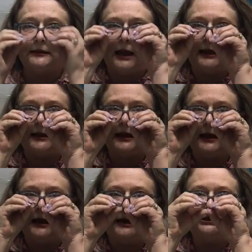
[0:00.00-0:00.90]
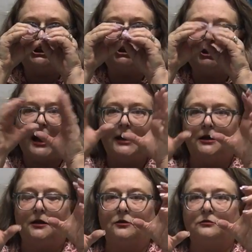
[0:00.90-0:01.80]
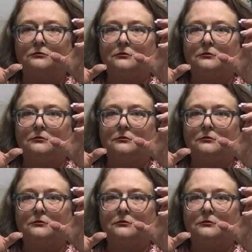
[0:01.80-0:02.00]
like a shadow